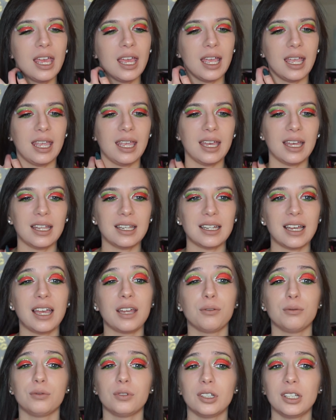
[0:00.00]
and
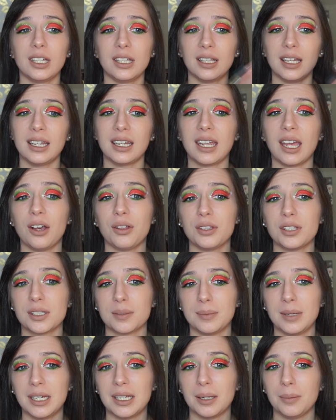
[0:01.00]
I really like how this
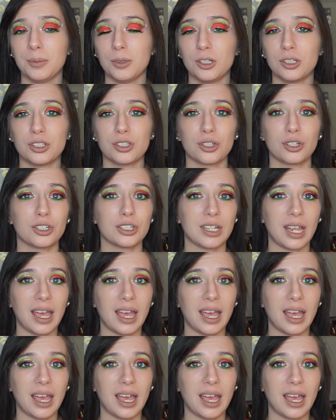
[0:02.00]
makeup look turned